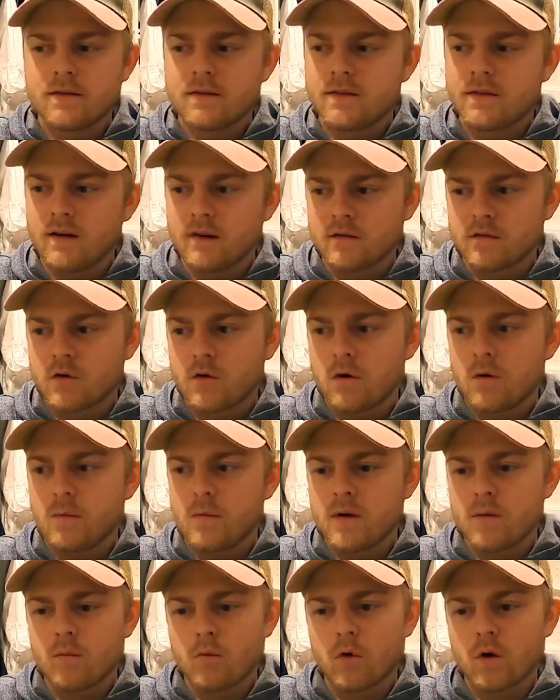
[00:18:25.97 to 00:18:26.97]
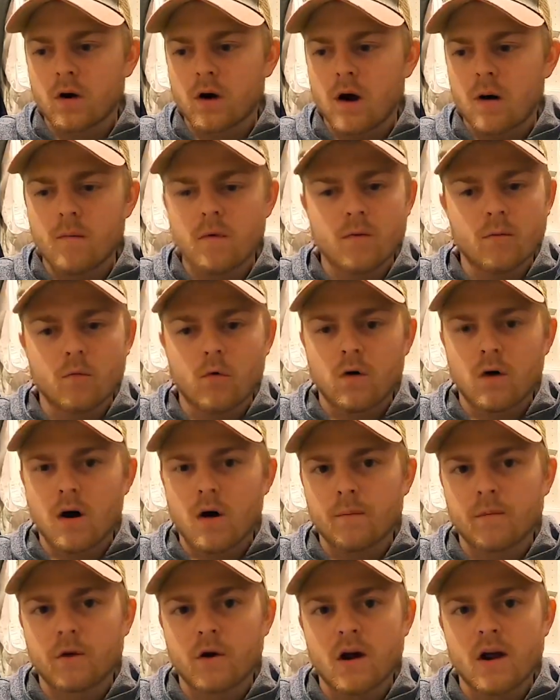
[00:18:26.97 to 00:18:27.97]
there's going to be more coming, more
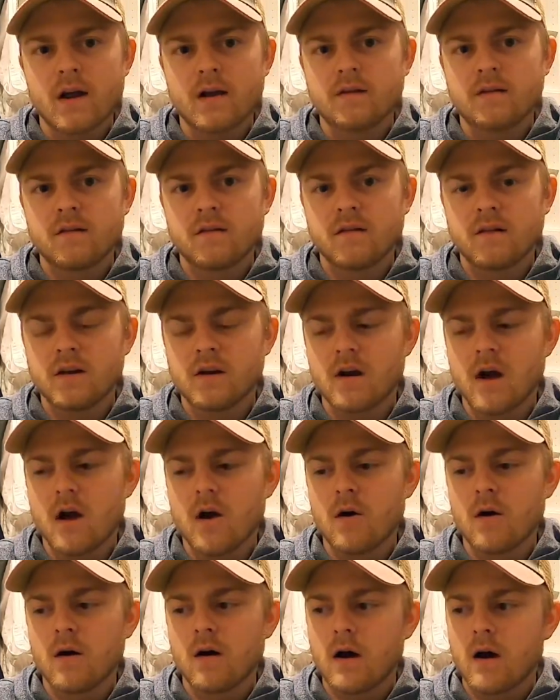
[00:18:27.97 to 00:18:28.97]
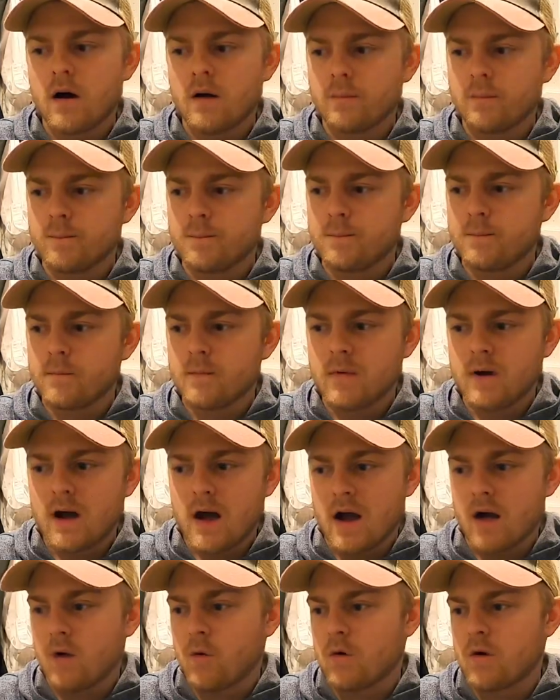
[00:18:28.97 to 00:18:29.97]
upgrades. You know,
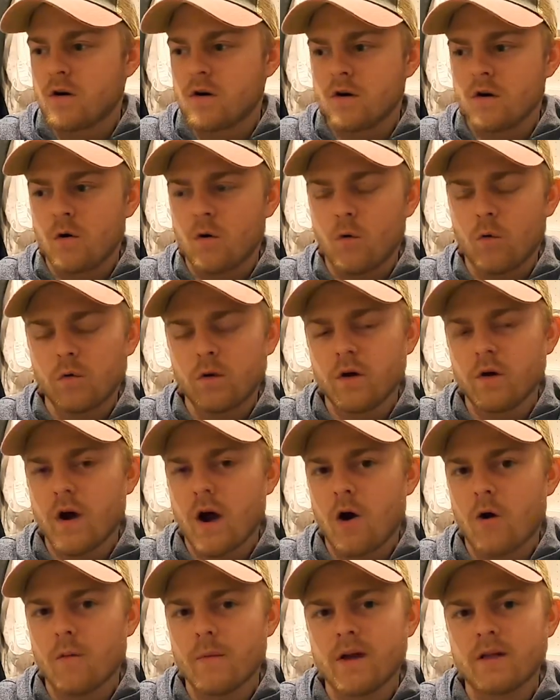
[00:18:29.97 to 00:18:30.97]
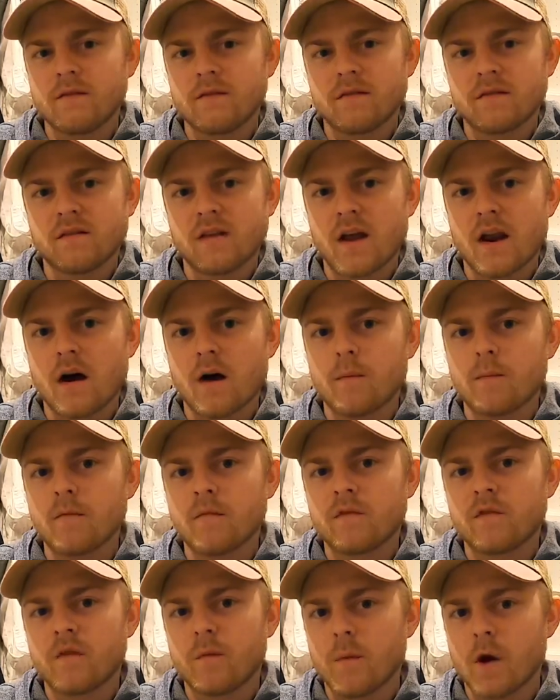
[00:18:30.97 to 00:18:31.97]
I ordered a whole new helmet to set up
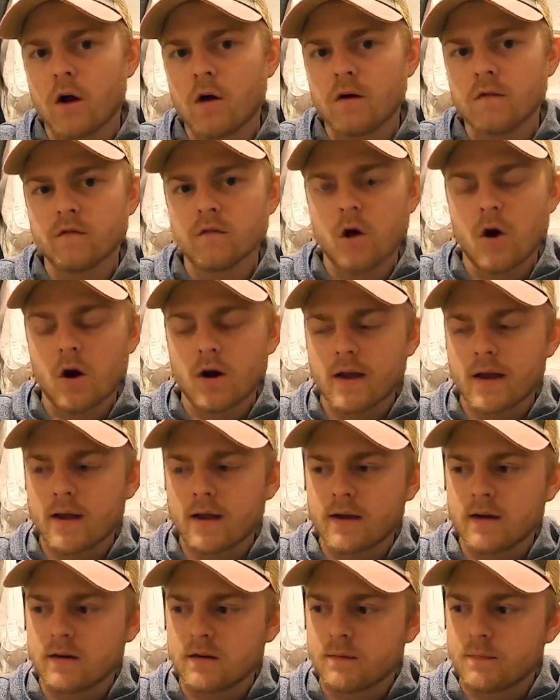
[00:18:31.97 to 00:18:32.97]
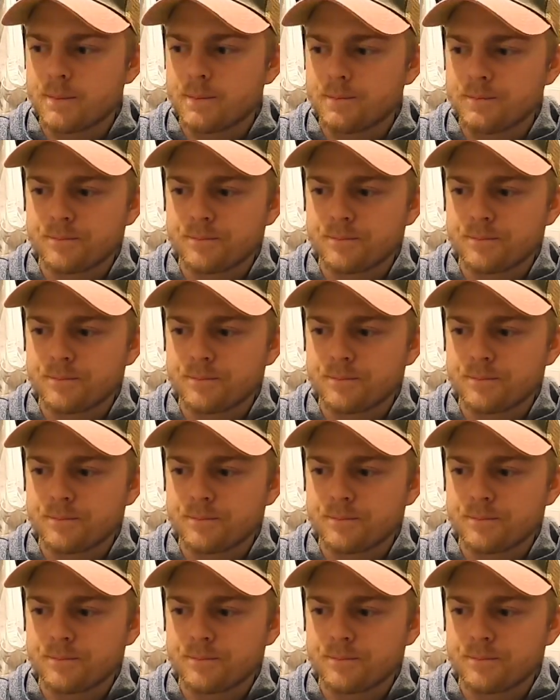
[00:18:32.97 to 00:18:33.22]
for moto vlogging, and